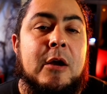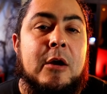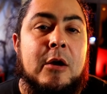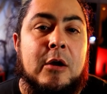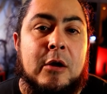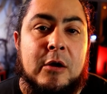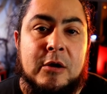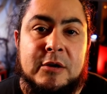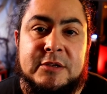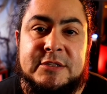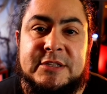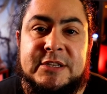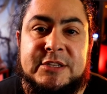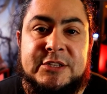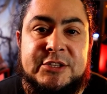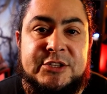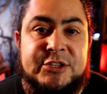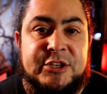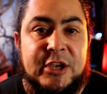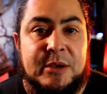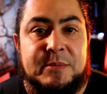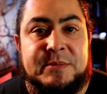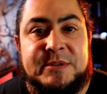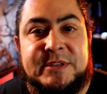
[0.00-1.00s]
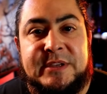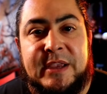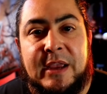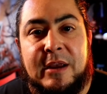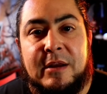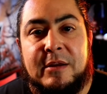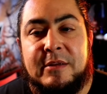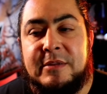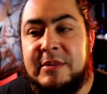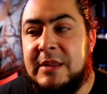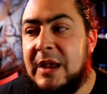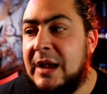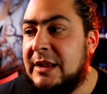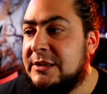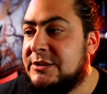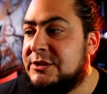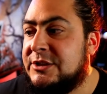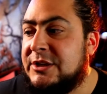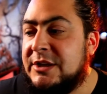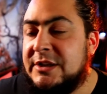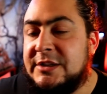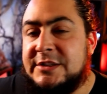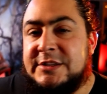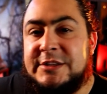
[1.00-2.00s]
earns its jump scare, not
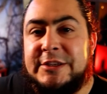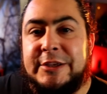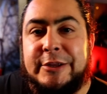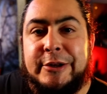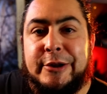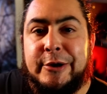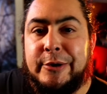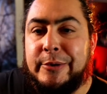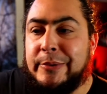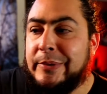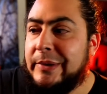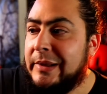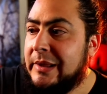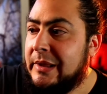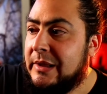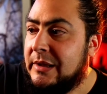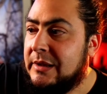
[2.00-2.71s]
just you know.